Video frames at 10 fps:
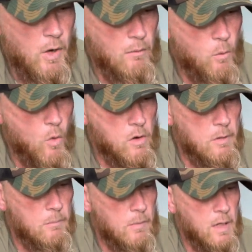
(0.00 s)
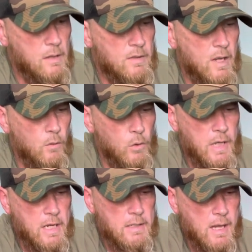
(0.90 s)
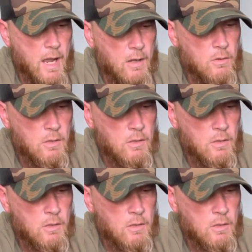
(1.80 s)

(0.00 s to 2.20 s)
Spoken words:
I've worn them several days now,